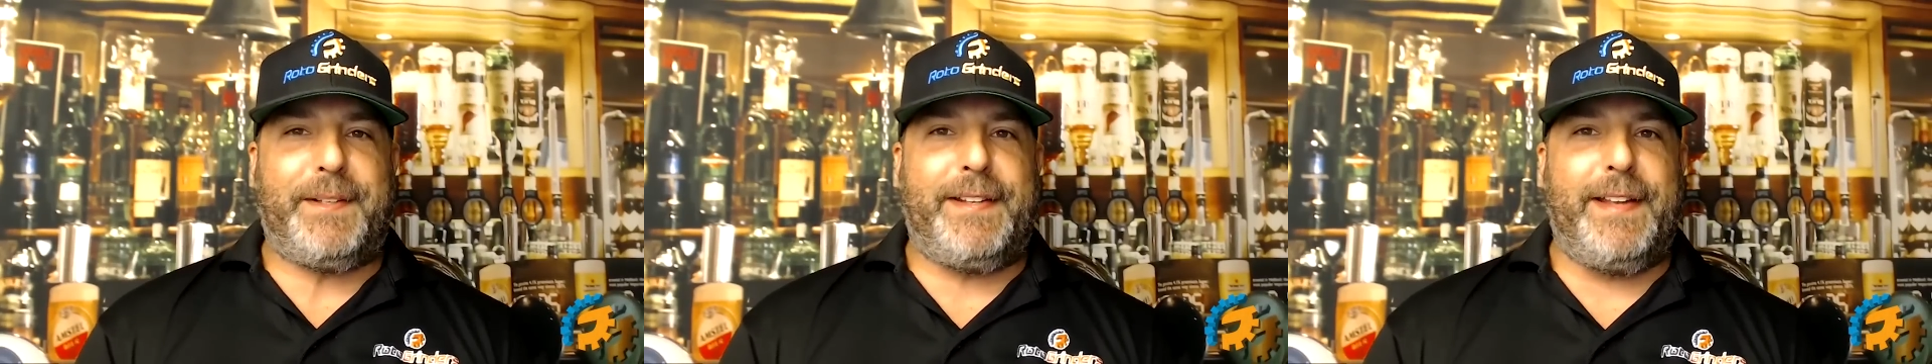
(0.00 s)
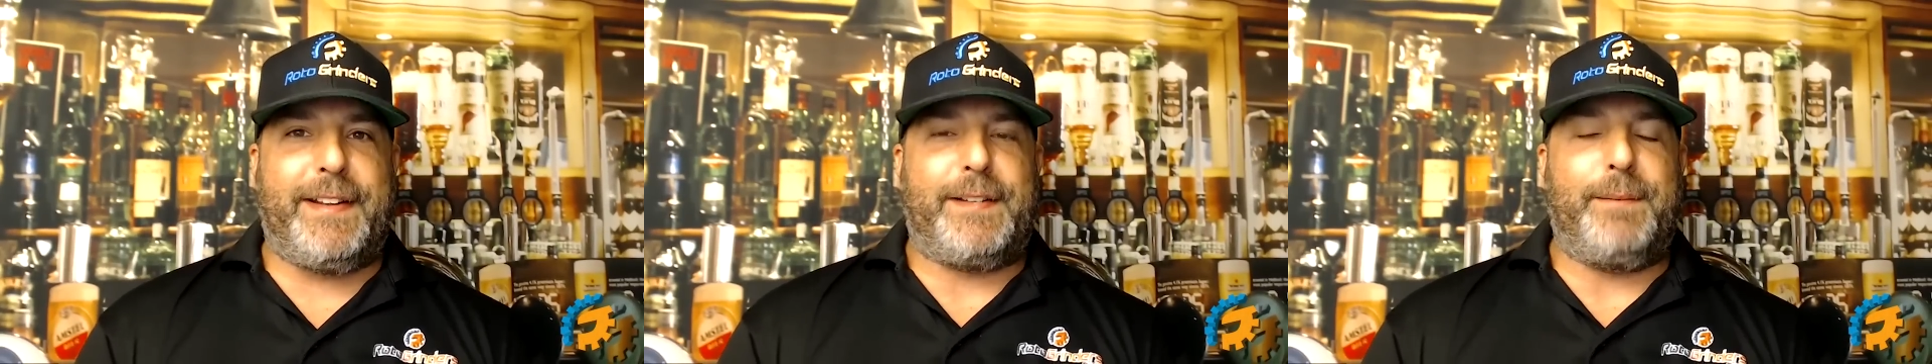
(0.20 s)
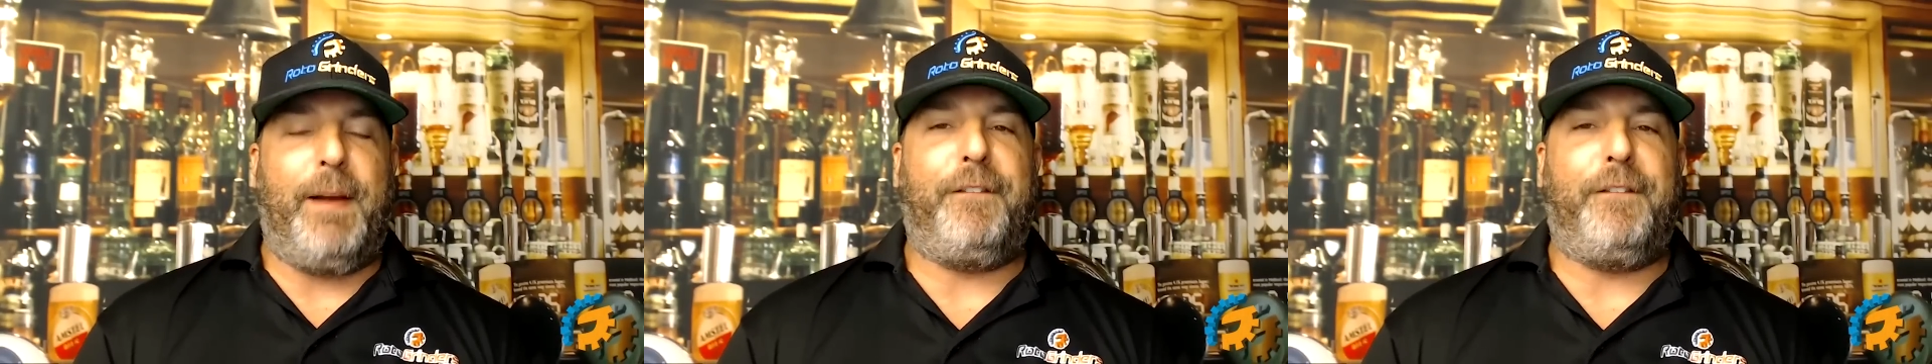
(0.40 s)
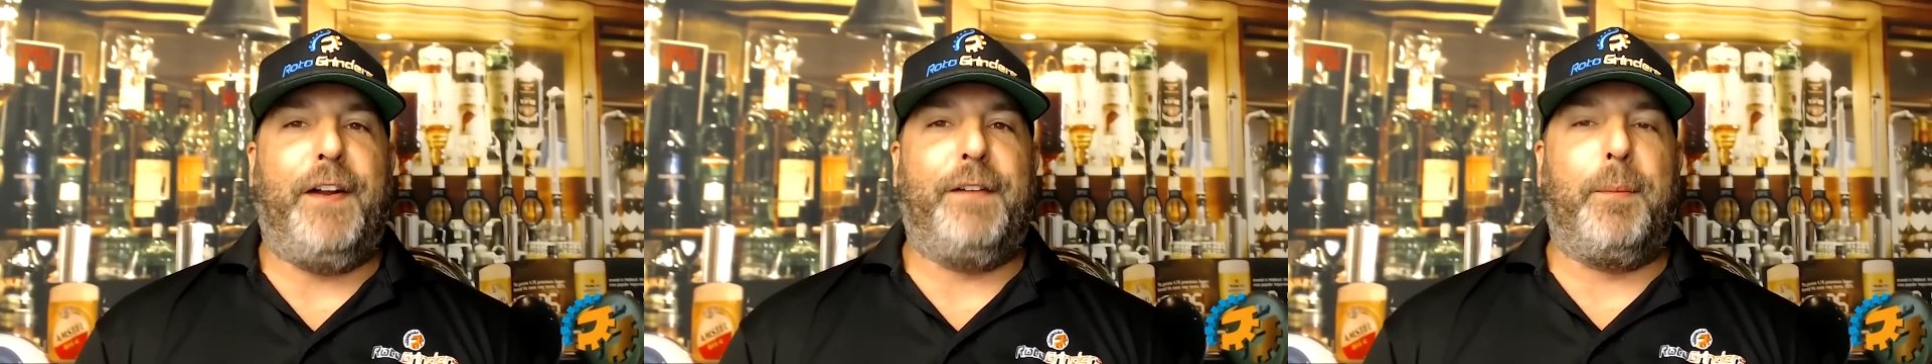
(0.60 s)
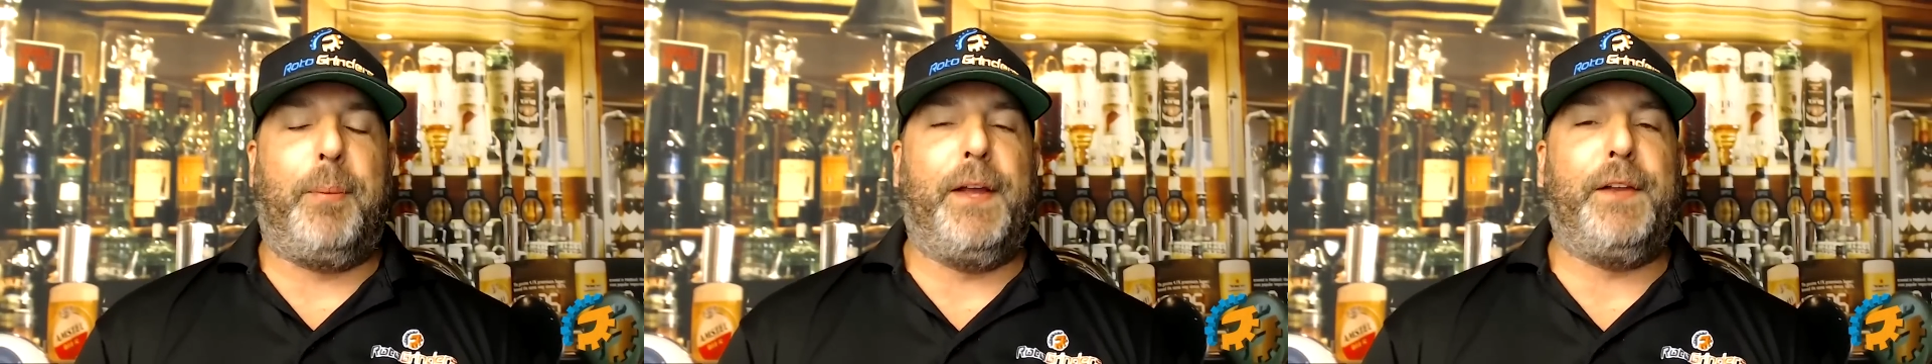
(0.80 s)
6 of my
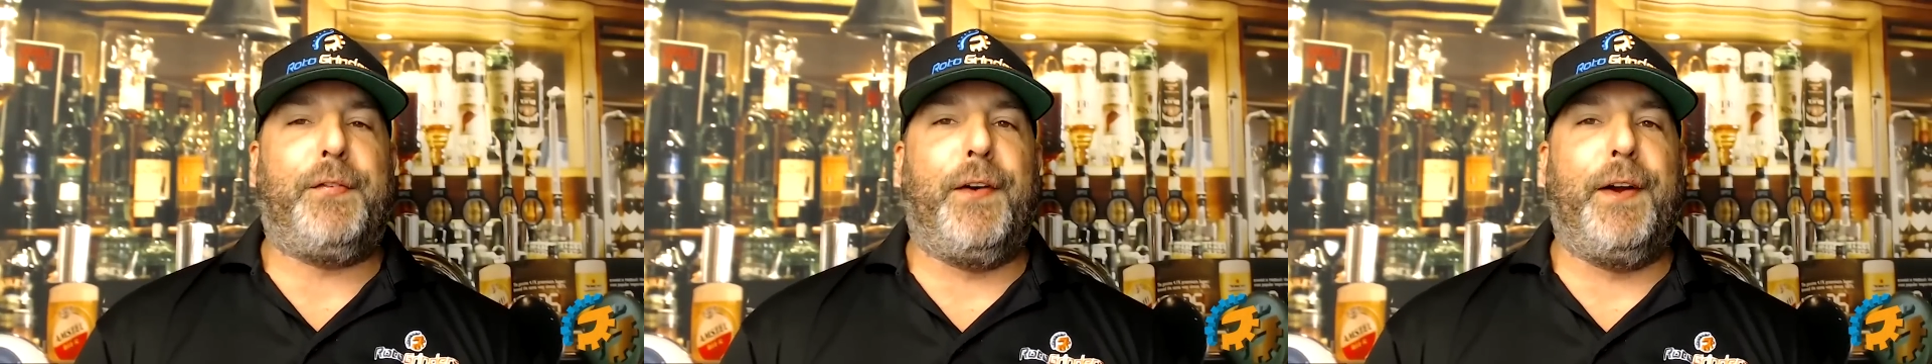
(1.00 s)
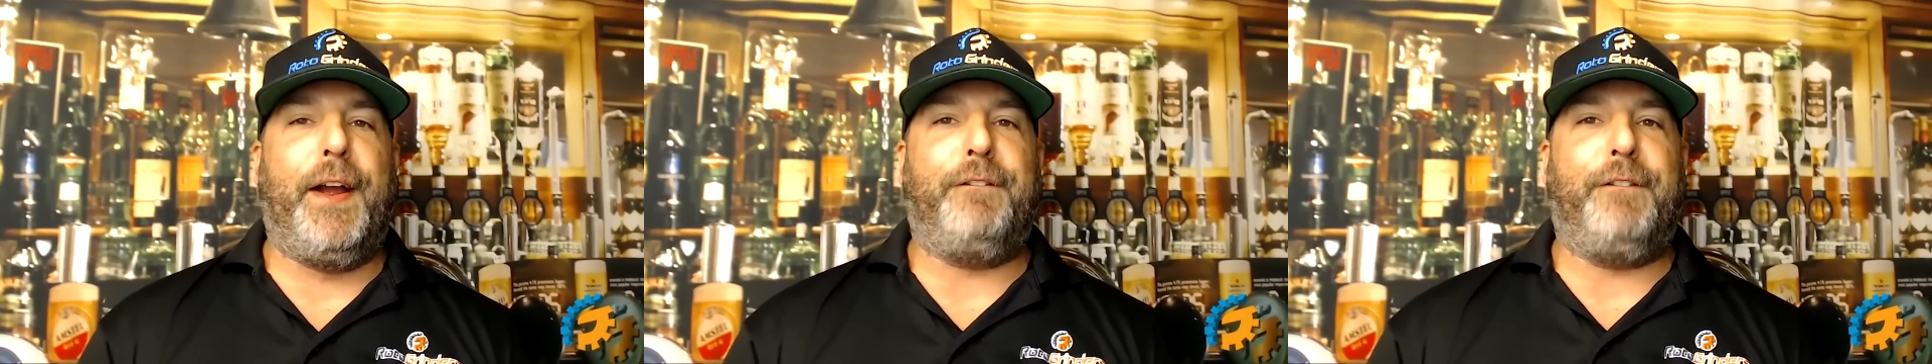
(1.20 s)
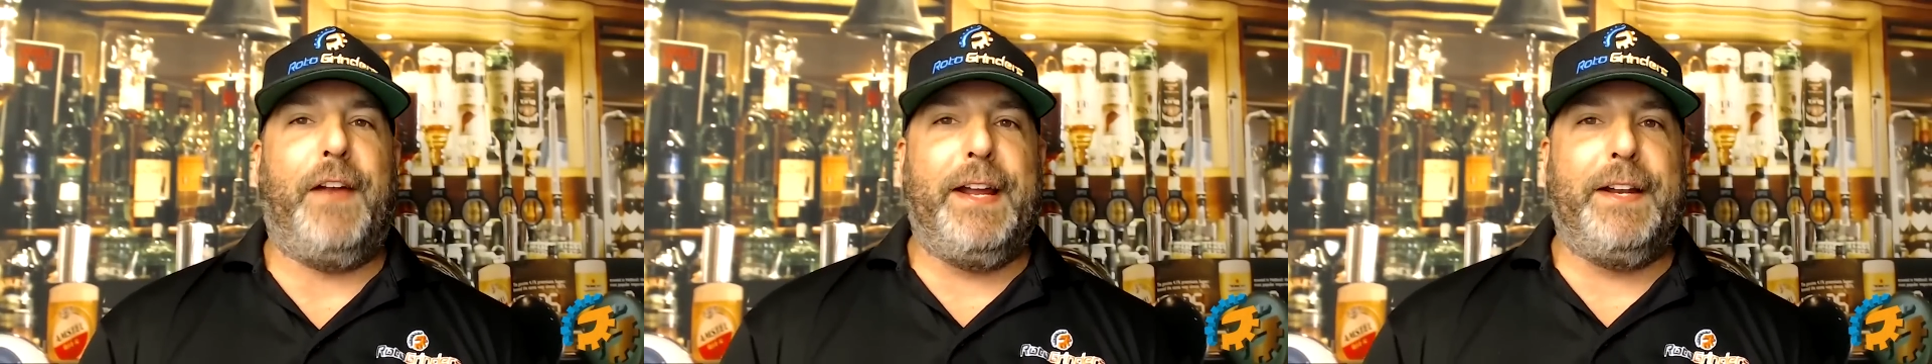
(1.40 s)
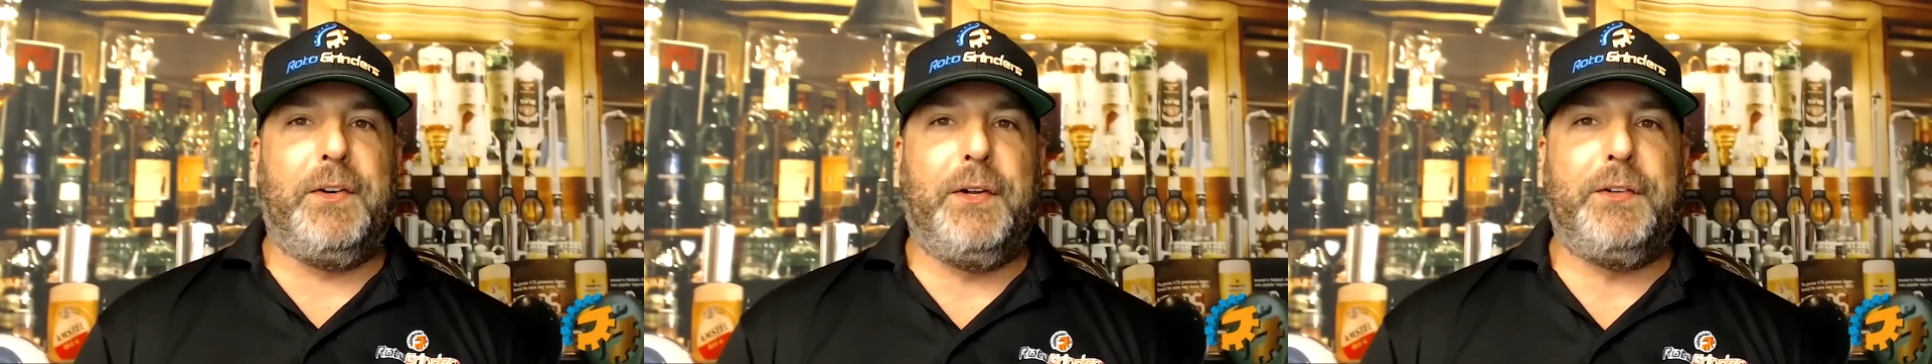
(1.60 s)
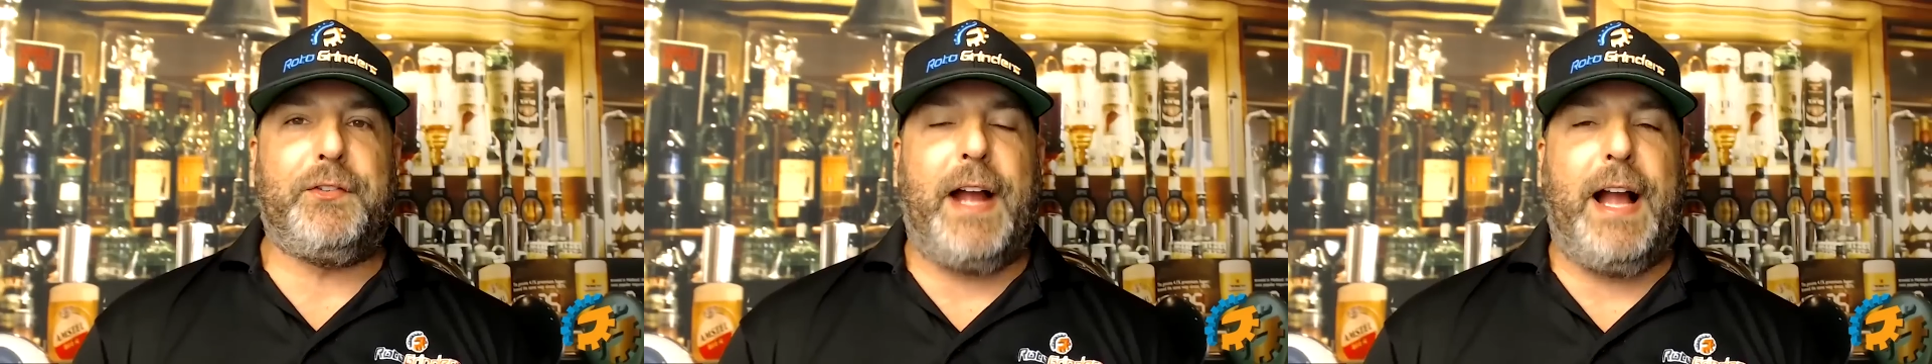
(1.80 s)
favorite plays for you on
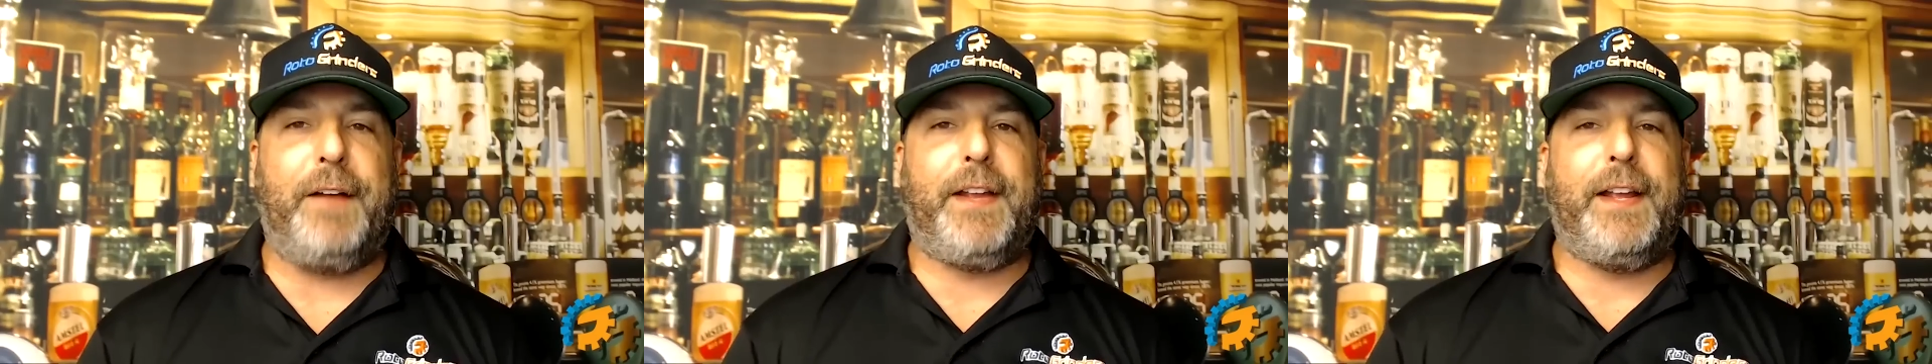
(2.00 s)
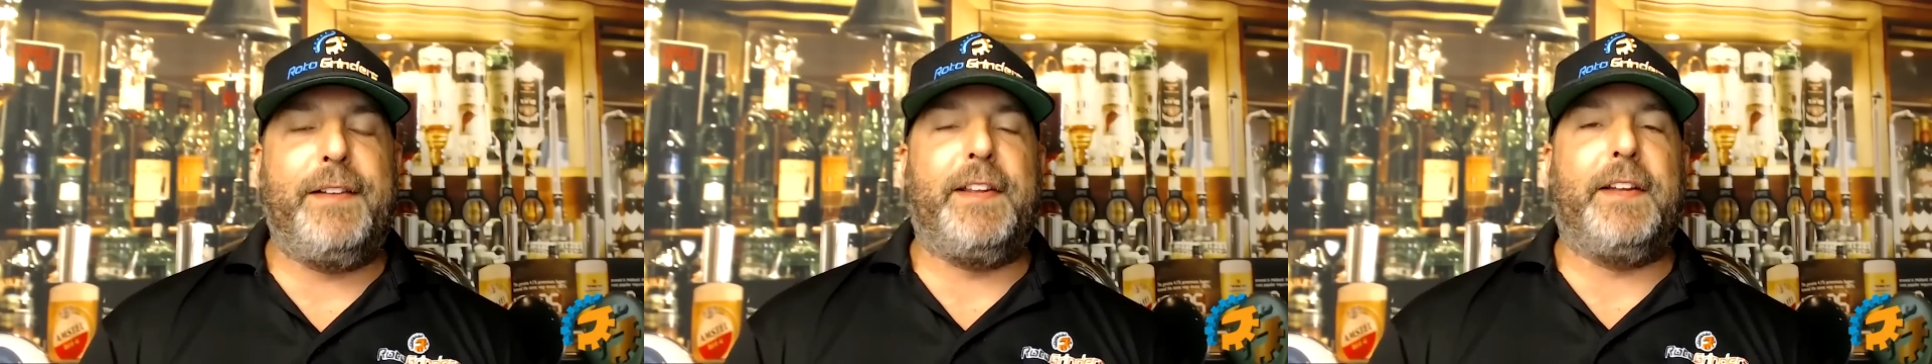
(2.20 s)
FanDuel and DraftKings,